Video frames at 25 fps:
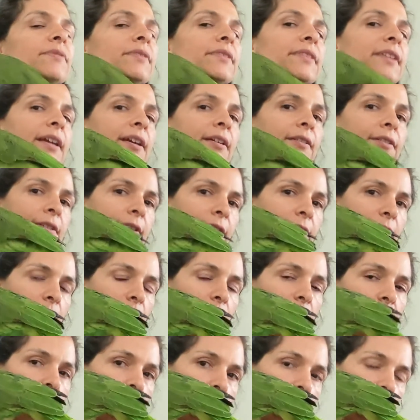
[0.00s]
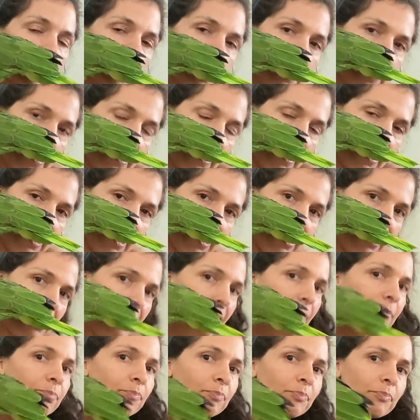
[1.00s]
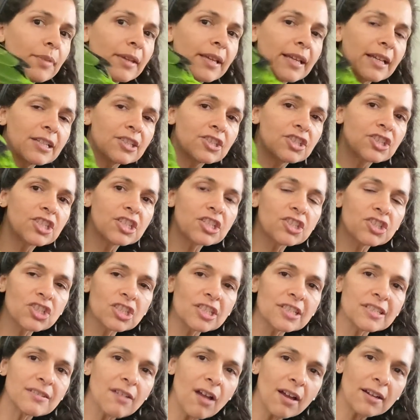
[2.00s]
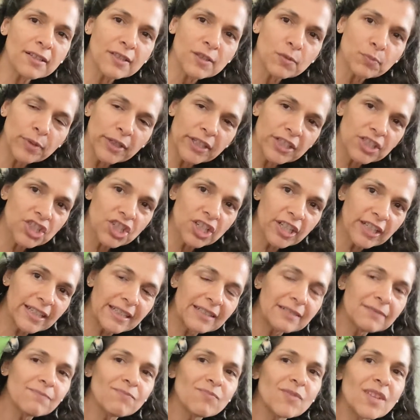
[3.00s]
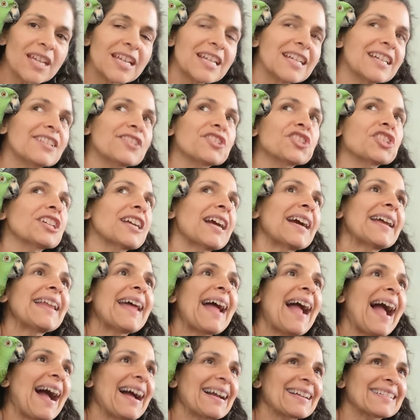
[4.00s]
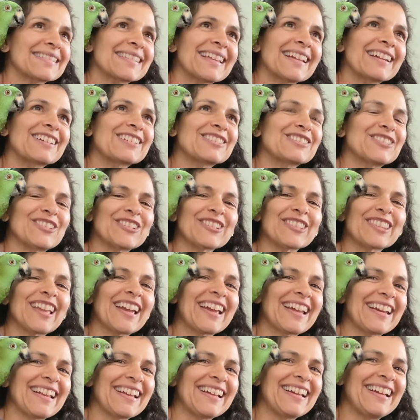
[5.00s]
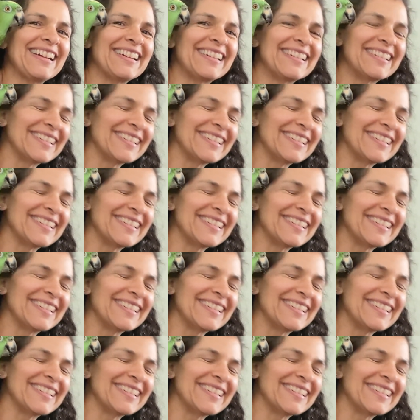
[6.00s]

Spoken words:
There you go. Because she's just not a spring chicken. She kind of acts like an old lady